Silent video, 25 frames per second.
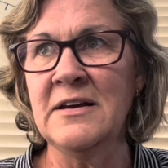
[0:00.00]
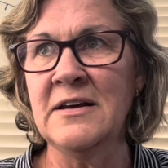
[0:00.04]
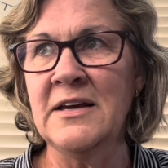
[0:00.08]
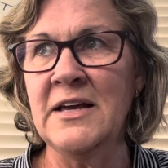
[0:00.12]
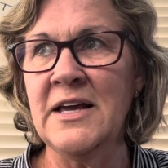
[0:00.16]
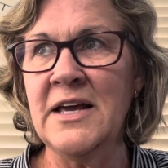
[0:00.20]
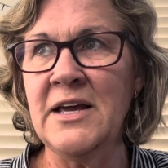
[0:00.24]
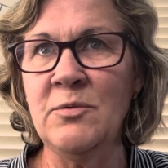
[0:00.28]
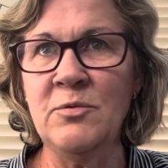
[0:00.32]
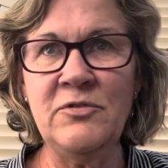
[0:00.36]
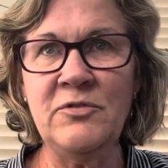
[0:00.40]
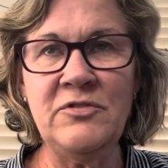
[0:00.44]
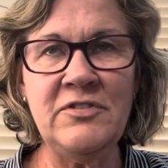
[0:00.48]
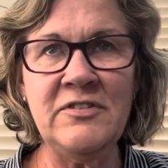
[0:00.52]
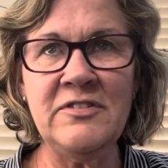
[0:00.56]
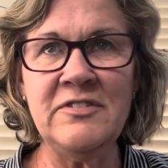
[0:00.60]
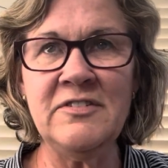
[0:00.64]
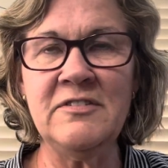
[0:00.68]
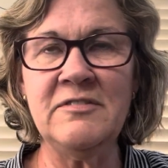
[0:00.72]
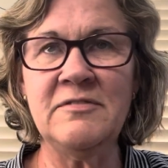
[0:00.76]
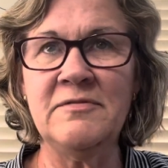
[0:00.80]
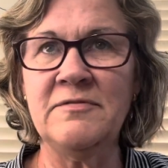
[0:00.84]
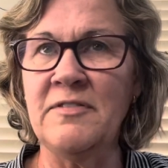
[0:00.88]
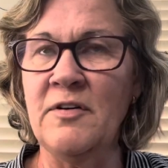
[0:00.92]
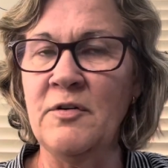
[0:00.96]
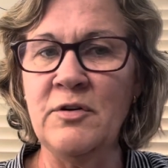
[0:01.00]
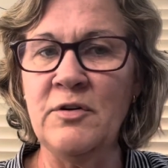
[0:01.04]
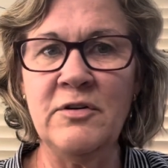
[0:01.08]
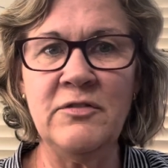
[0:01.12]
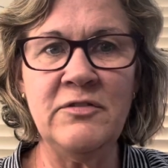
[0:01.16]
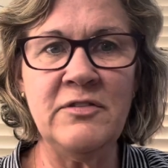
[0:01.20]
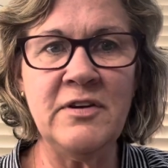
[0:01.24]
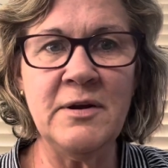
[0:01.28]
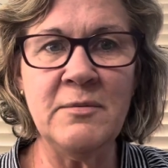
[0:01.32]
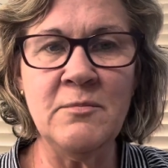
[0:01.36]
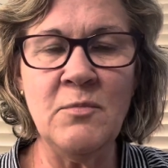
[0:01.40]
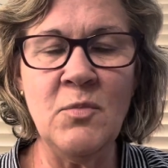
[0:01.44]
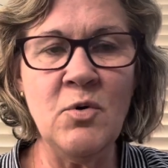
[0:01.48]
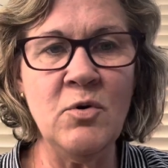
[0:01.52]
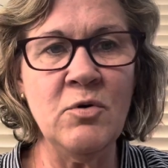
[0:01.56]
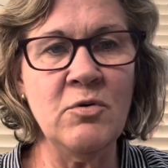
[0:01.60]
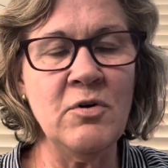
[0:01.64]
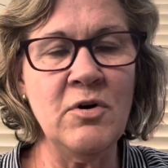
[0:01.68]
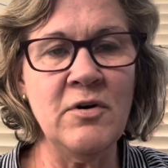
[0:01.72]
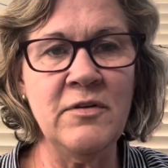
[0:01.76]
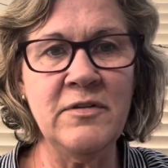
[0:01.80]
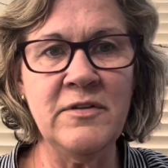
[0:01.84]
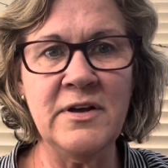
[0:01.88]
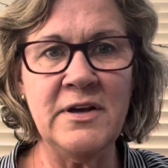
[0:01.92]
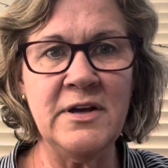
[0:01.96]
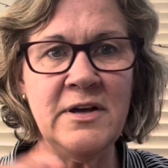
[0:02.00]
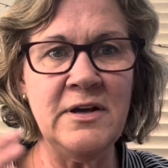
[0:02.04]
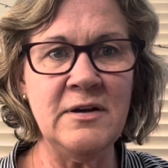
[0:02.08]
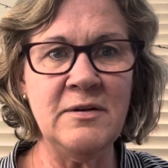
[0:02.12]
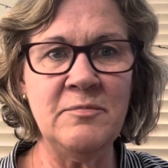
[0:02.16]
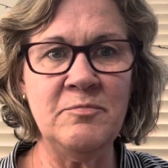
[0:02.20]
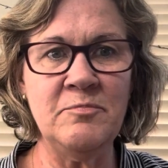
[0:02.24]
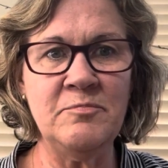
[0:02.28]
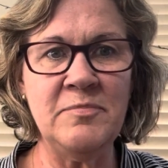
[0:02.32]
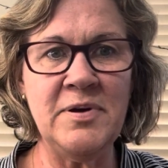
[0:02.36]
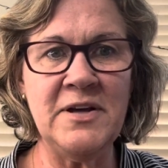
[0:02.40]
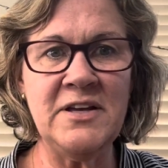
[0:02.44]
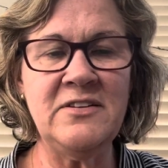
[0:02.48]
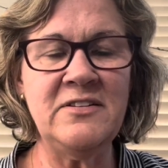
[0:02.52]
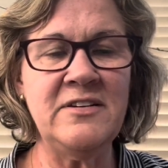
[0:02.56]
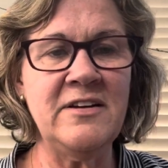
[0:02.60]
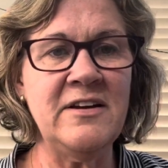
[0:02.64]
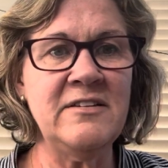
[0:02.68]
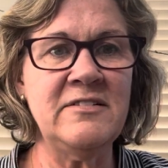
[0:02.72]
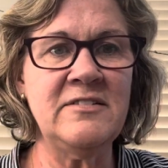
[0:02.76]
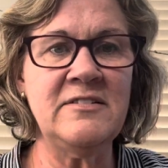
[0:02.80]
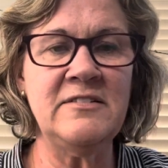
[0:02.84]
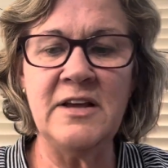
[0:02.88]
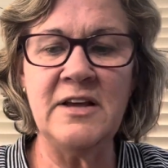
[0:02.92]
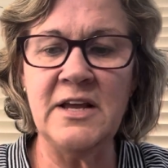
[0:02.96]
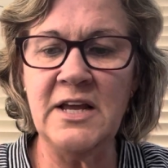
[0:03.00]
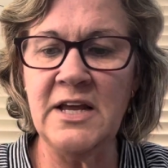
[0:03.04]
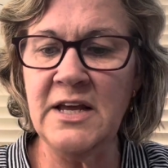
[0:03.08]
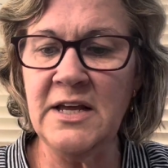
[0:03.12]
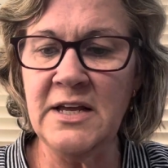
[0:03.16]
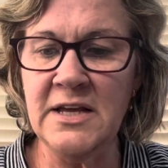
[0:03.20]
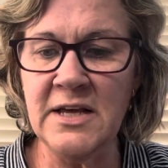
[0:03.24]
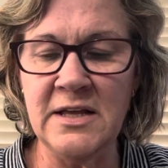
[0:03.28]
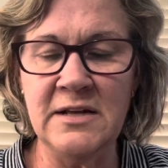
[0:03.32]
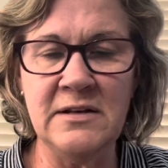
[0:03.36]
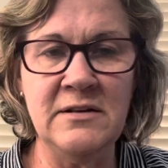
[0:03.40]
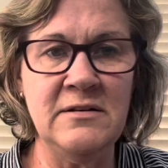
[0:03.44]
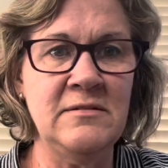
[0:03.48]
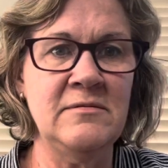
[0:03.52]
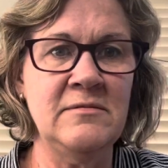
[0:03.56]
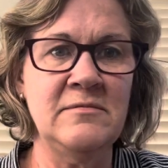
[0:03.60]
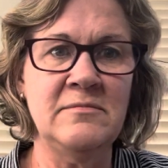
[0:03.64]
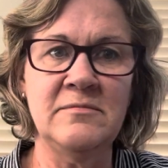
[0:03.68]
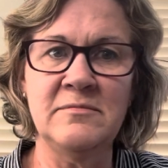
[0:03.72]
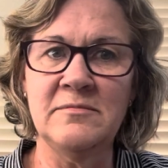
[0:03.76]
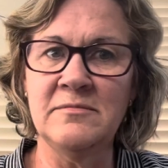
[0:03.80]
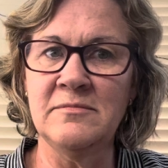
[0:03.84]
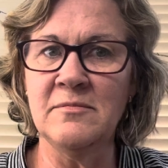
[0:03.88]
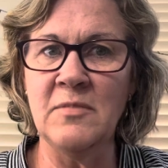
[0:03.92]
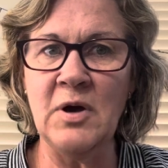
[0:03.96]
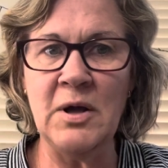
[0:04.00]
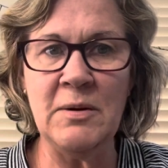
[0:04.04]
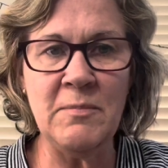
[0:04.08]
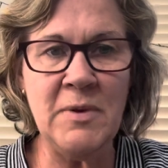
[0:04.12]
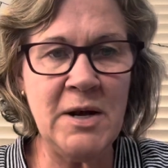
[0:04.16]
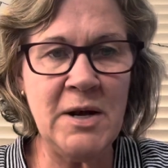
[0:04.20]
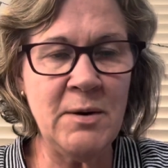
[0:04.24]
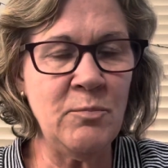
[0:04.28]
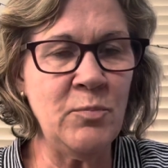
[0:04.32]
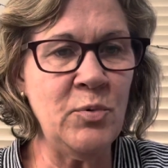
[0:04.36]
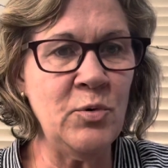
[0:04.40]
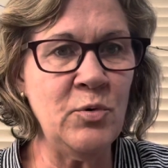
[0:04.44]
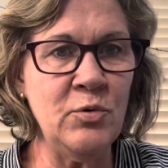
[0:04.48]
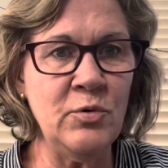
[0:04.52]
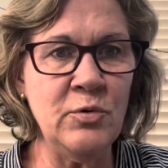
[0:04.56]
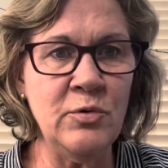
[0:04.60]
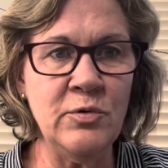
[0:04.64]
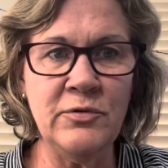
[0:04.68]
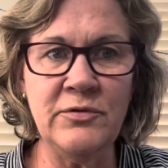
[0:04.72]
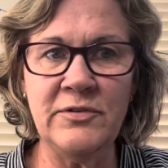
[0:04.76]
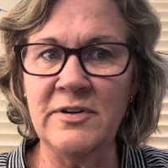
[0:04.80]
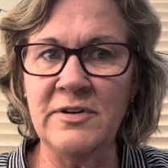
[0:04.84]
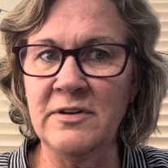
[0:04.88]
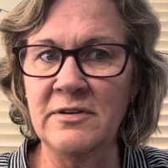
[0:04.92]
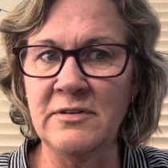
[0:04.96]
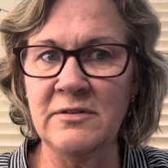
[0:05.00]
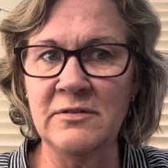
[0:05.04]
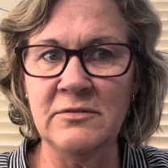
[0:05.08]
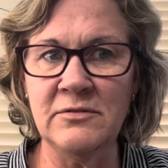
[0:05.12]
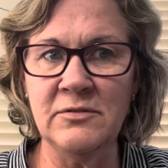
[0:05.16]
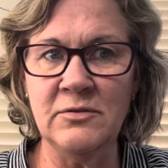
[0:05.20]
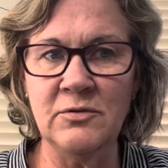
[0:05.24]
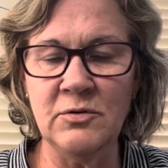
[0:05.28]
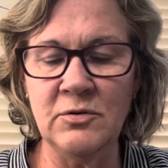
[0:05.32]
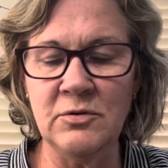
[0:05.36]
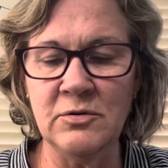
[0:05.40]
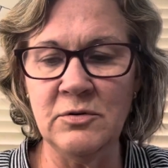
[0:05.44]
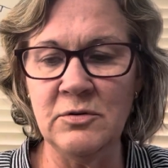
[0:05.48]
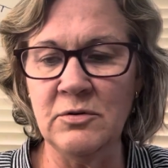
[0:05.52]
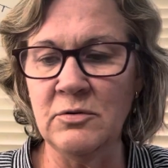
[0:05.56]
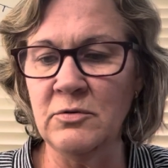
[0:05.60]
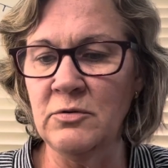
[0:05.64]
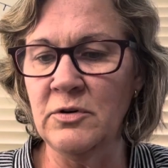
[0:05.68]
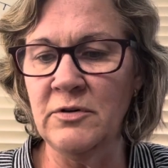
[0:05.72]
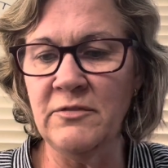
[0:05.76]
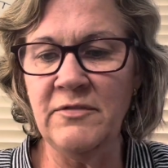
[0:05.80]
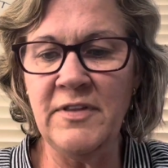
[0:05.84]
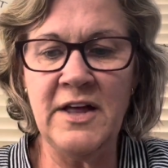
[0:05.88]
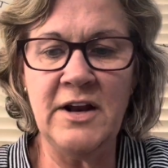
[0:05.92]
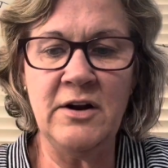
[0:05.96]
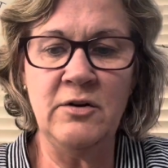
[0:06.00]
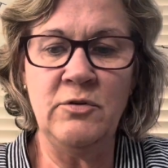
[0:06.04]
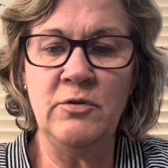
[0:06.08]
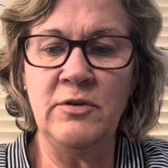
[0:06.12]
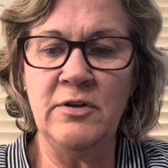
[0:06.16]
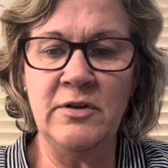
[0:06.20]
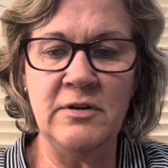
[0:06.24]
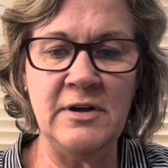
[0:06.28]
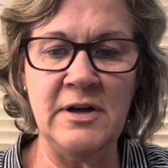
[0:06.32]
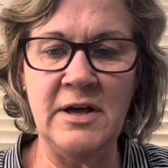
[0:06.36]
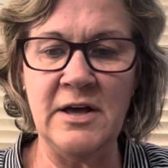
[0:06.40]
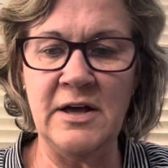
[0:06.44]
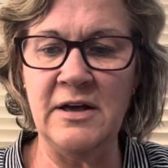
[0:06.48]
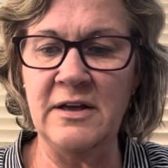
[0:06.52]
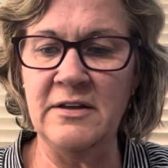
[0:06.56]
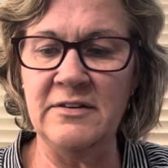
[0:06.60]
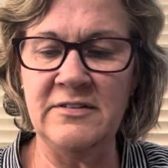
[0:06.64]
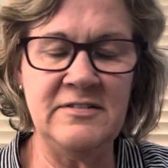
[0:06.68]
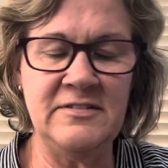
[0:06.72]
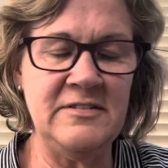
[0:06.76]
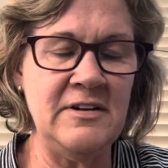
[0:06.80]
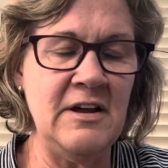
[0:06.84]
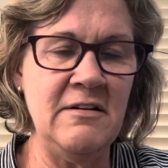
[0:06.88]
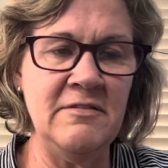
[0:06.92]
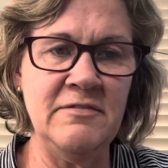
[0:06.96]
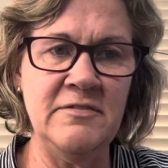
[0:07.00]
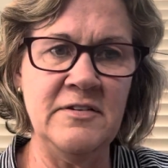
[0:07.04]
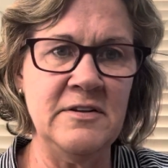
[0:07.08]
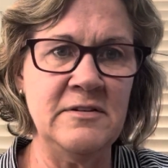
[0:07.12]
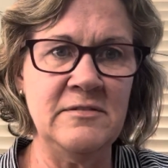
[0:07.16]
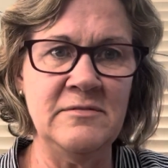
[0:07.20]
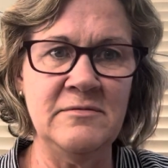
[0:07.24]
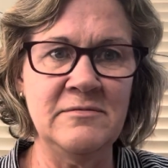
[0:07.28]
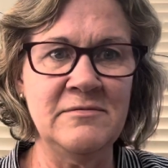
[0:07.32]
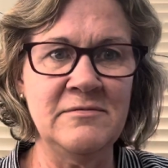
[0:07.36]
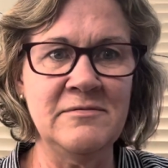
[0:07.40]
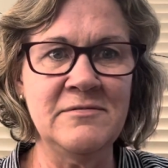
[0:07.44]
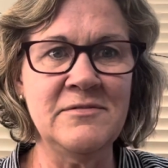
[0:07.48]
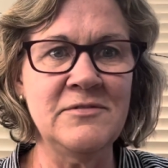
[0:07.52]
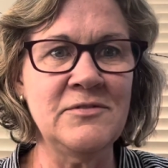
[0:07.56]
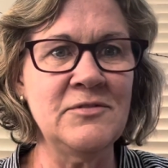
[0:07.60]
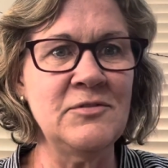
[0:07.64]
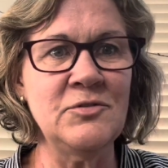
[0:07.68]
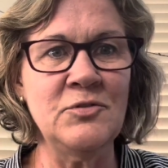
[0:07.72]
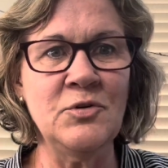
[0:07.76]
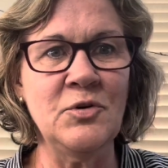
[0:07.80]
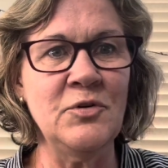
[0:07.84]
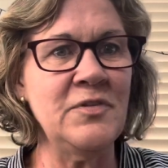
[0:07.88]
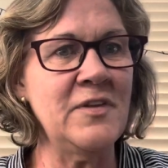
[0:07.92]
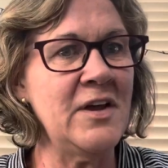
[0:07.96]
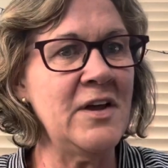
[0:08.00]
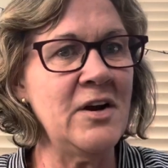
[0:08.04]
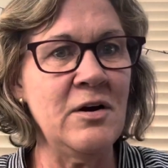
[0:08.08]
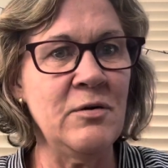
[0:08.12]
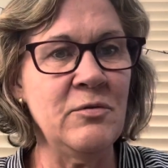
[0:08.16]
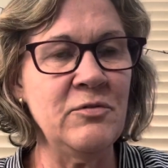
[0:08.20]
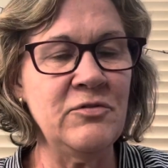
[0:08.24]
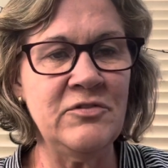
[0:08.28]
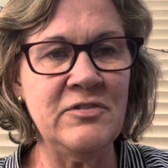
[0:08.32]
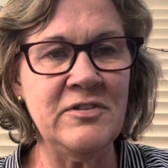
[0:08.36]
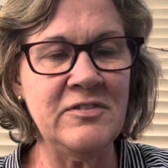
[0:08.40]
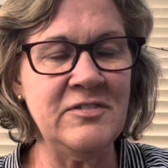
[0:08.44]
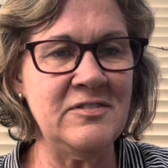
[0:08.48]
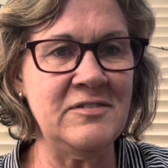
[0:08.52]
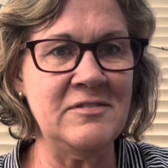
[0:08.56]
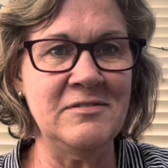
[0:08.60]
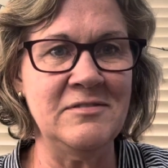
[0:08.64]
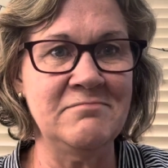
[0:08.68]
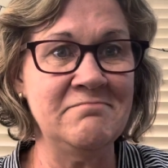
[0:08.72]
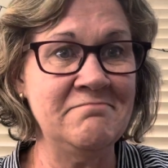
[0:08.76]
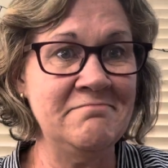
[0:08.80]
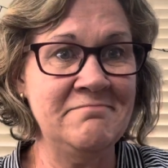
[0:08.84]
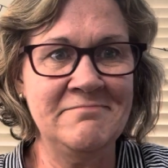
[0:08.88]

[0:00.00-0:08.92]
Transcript: was just focusing more on the PTSD and my menopause and all of that stuff, and thought that I was just